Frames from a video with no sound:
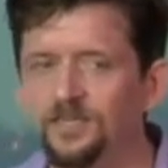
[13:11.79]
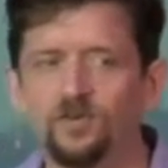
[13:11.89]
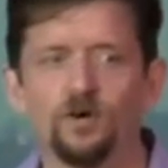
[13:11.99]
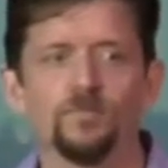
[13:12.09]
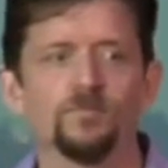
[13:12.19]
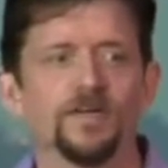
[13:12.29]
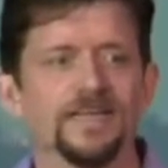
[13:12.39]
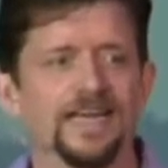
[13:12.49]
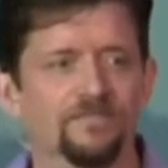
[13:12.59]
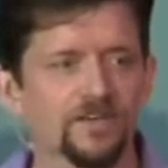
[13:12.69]

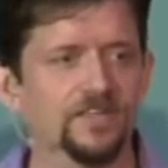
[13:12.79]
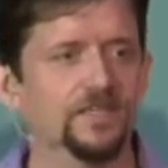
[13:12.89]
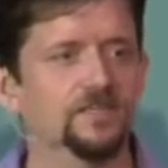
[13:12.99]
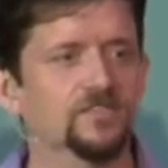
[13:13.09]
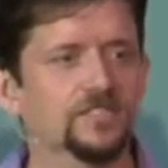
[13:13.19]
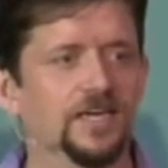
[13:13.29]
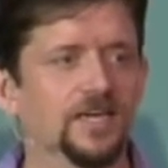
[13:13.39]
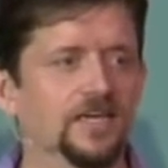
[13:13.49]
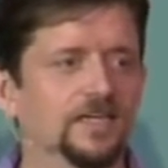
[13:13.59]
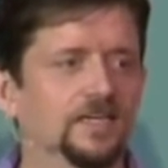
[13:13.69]
incorporate everything you
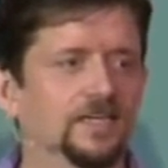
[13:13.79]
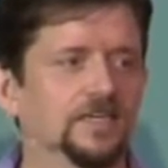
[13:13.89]
say